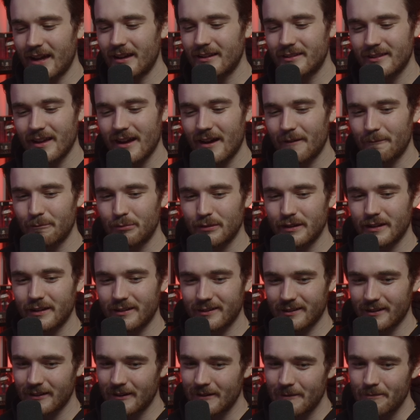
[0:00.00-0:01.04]
down
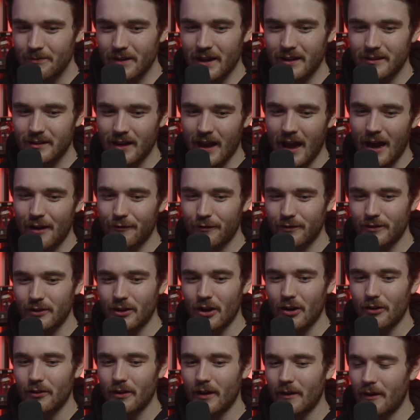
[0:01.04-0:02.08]
Bliss and to have you
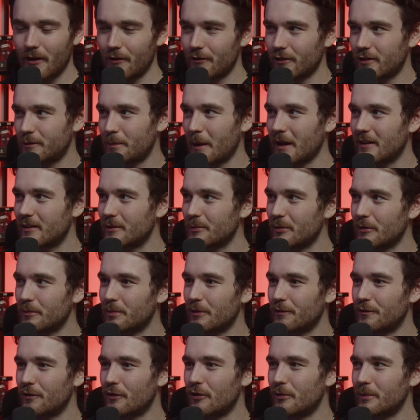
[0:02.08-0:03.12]
know a respectable
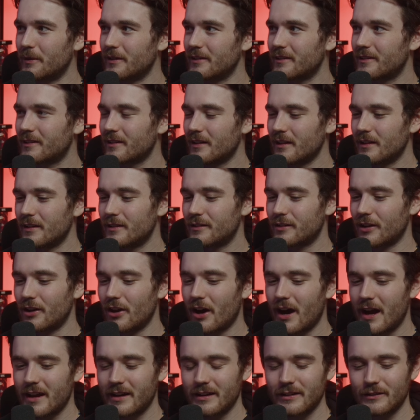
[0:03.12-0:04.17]
performance yeah.
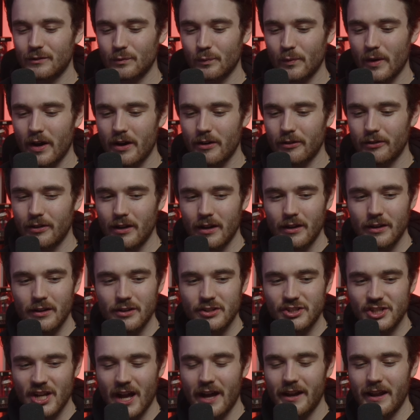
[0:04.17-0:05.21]
tonight as well.
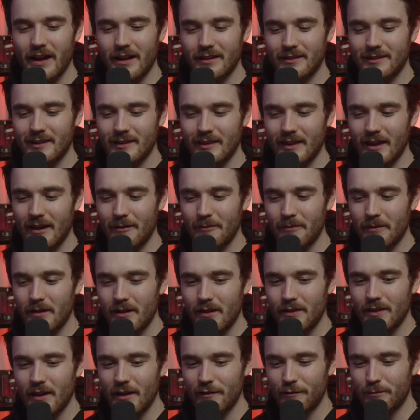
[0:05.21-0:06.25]
Shout out to them.
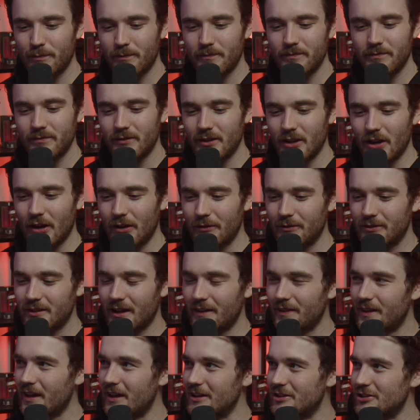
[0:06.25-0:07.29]
They've you know
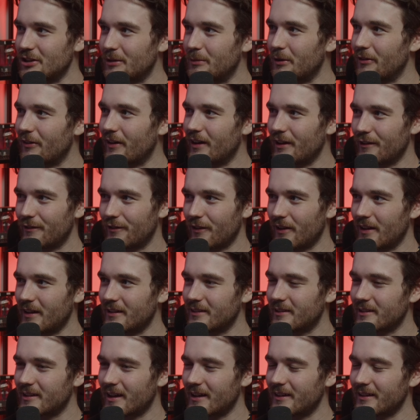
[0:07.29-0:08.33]
done their job already for
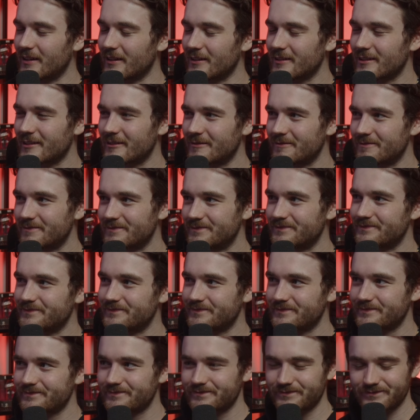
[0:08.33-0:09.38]
entertaining us they
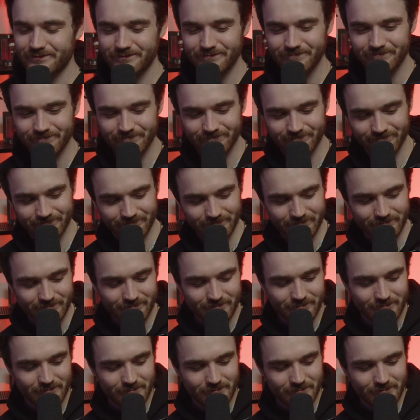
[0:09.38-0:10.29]
obviously did end up losing to